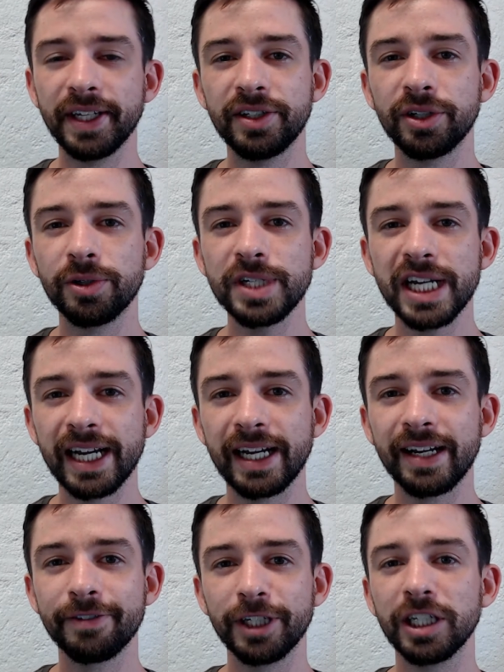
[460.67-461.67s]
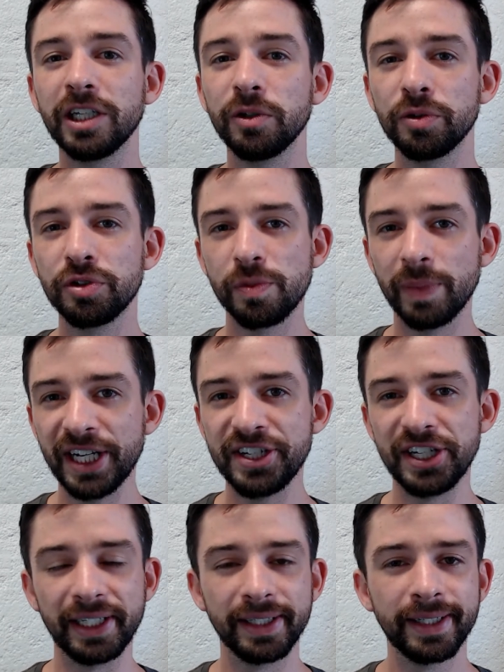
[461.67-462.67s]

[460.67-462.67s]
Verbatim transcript: don't have a huge budget.